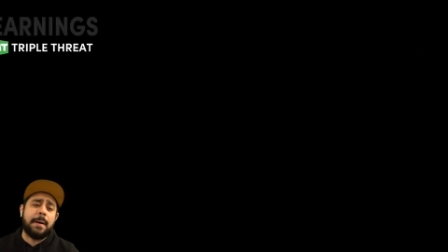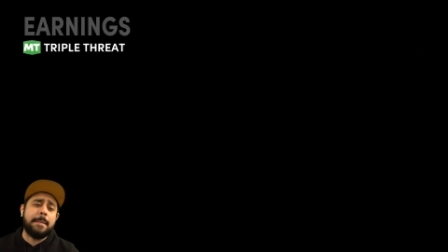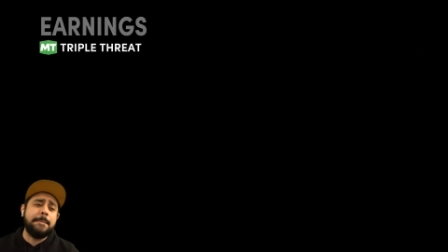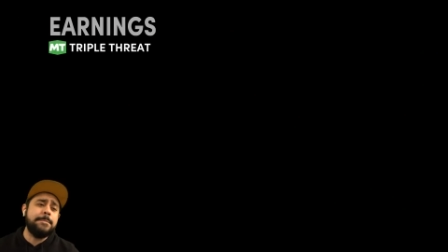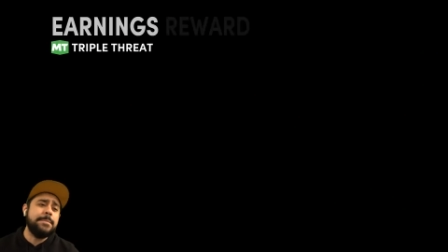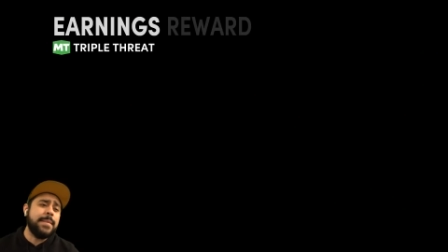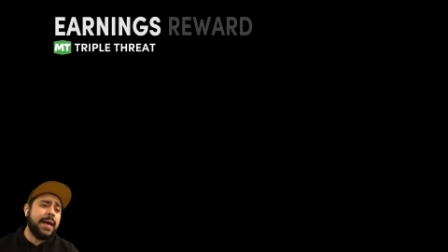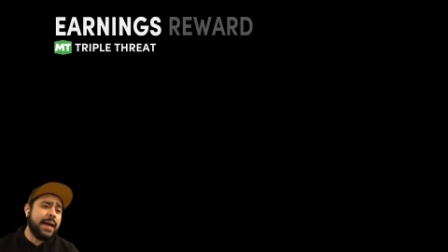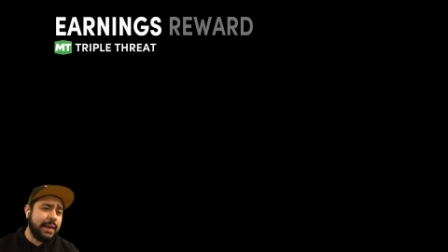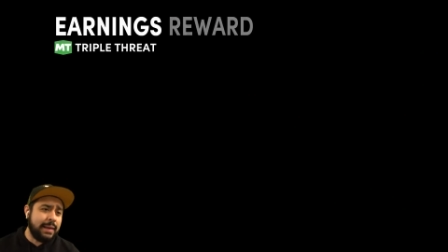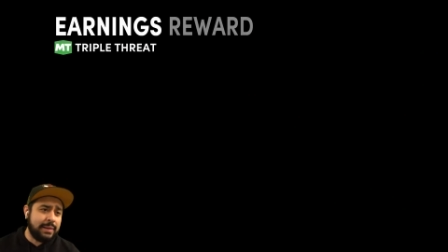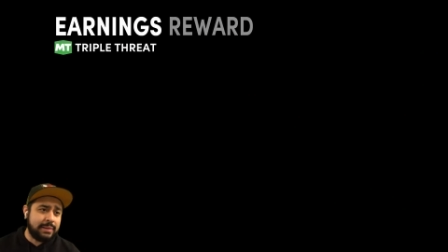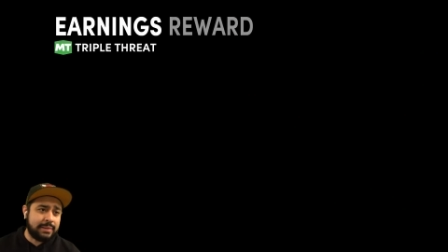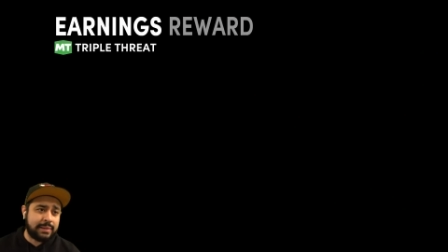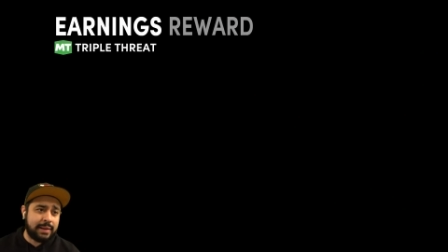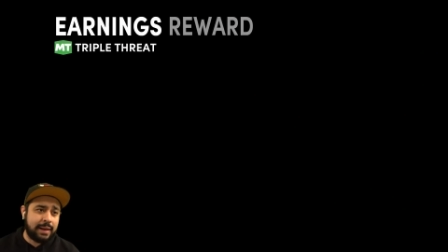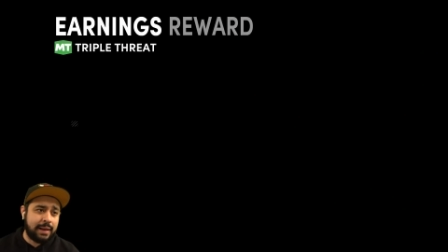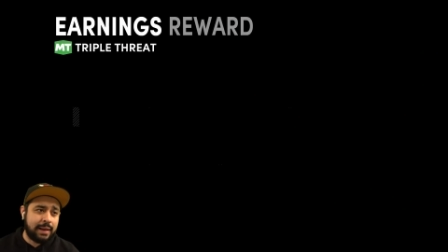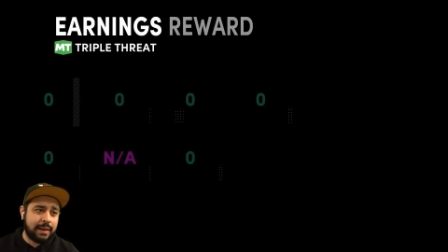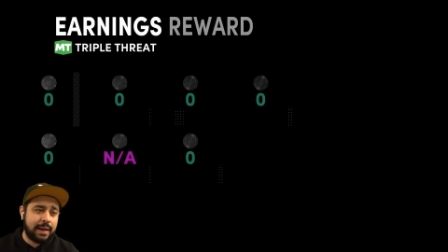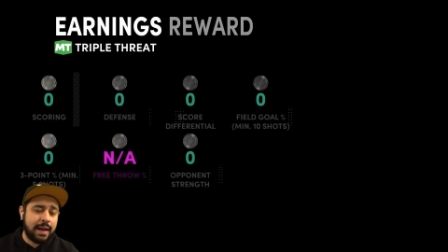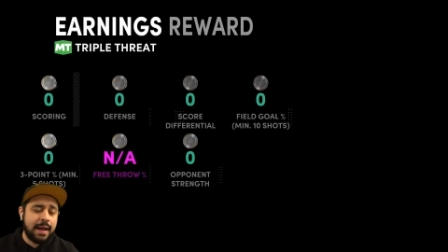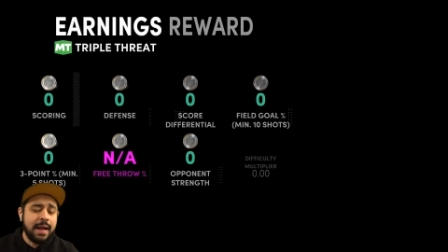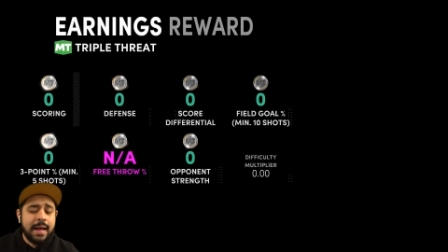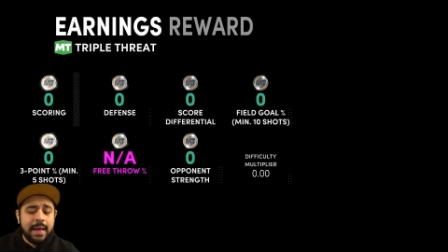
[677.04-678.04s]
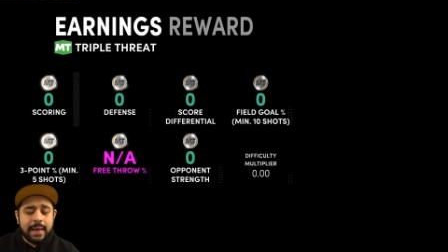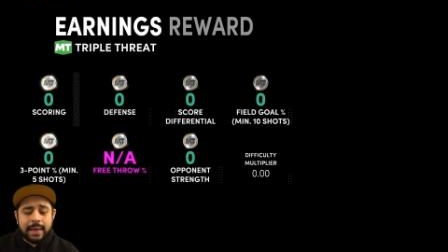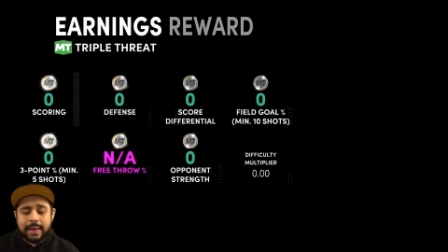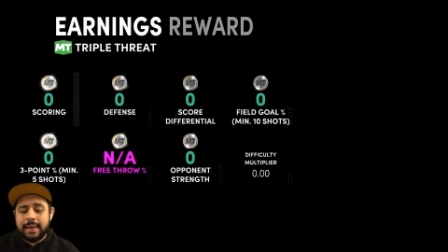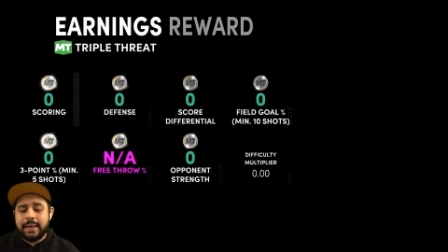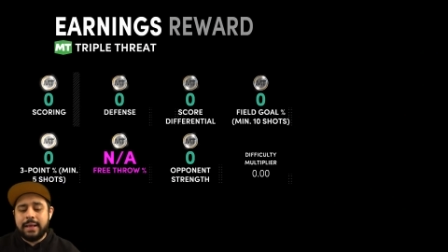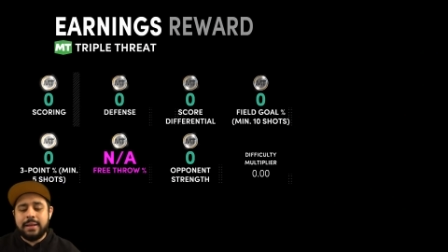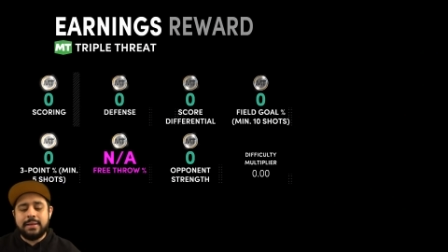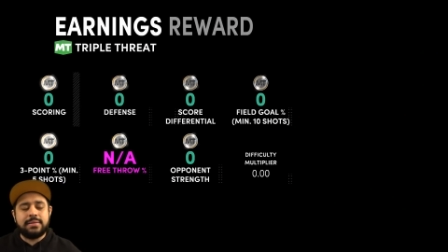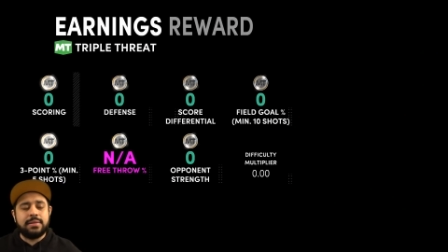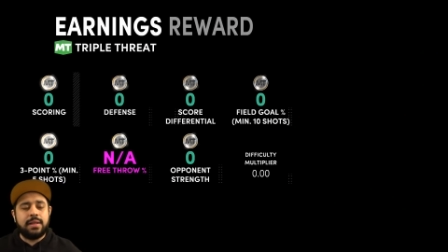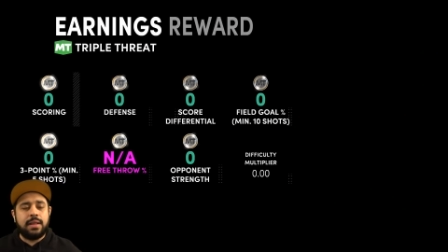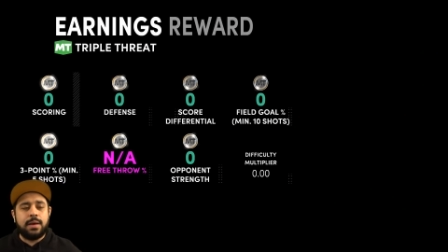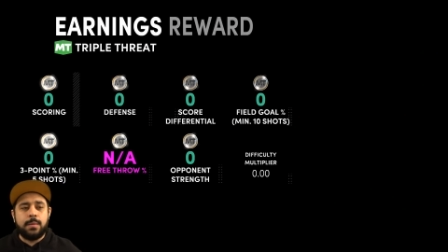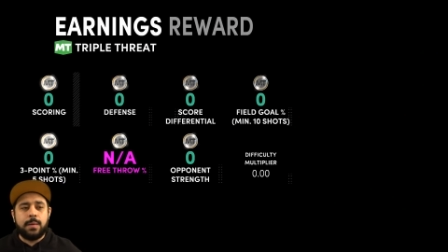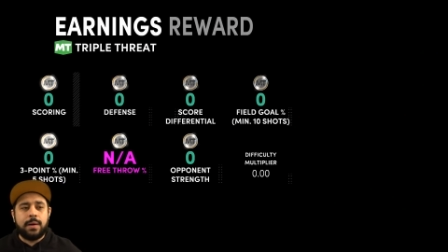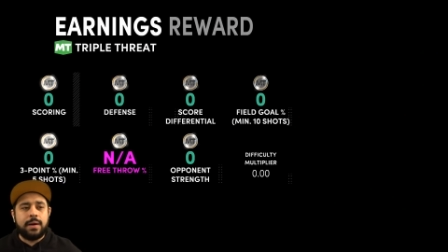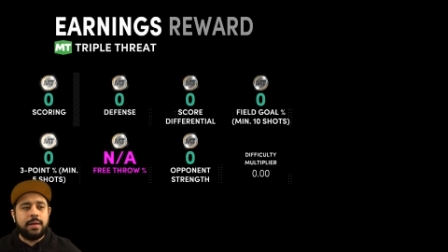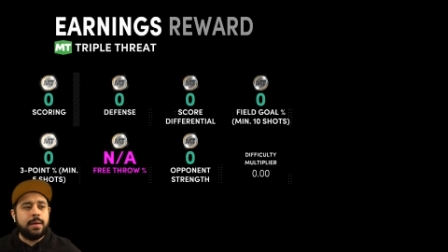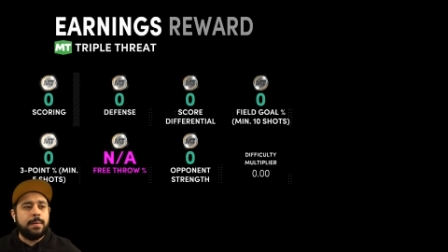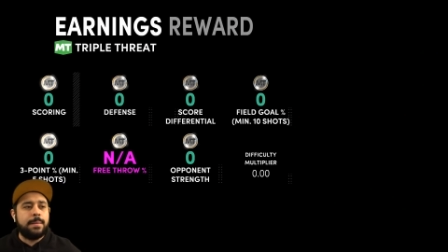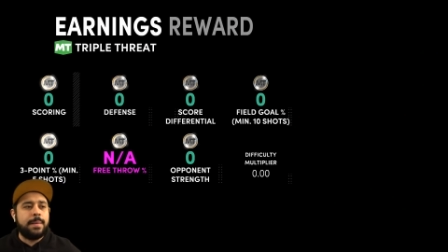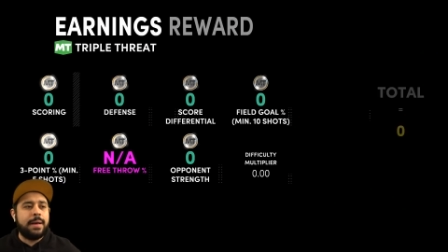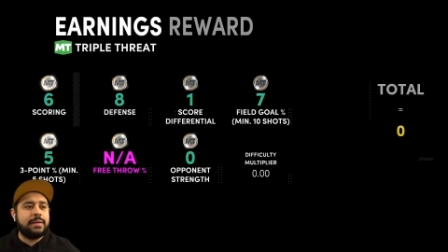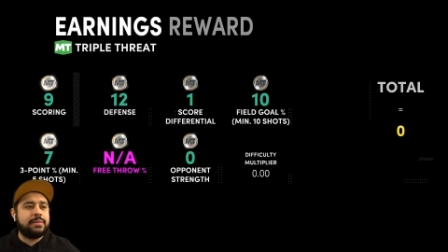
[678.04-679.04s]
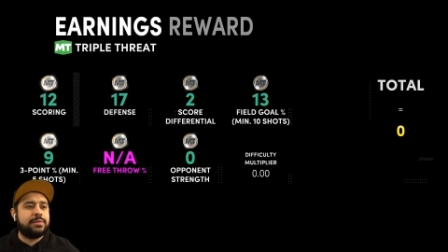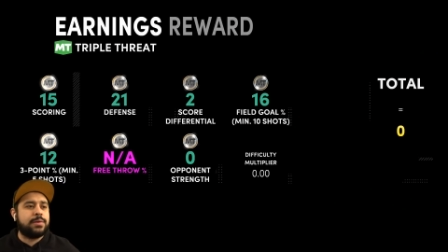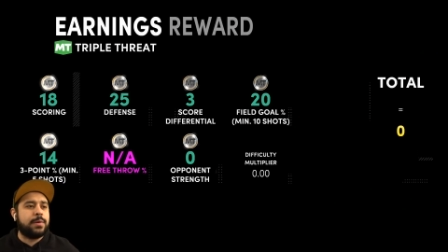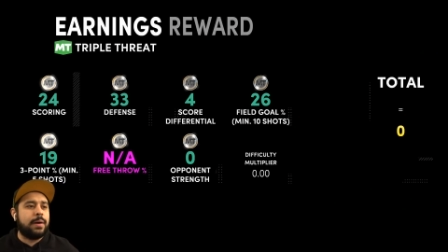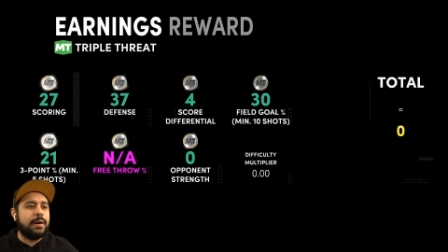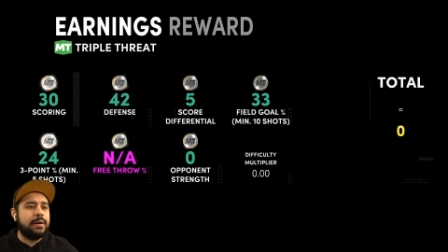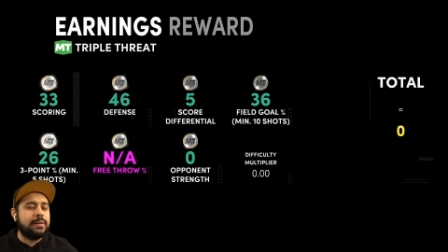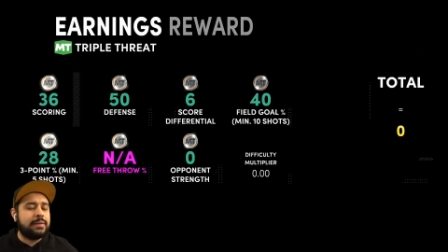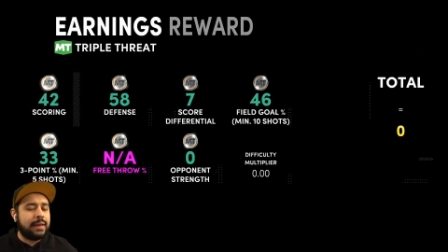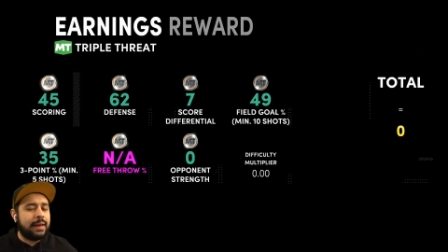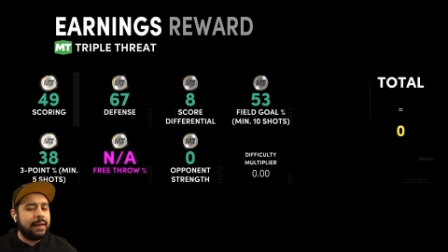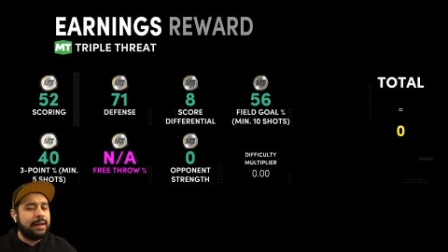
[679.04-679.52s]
amazing. Easily one of the best cards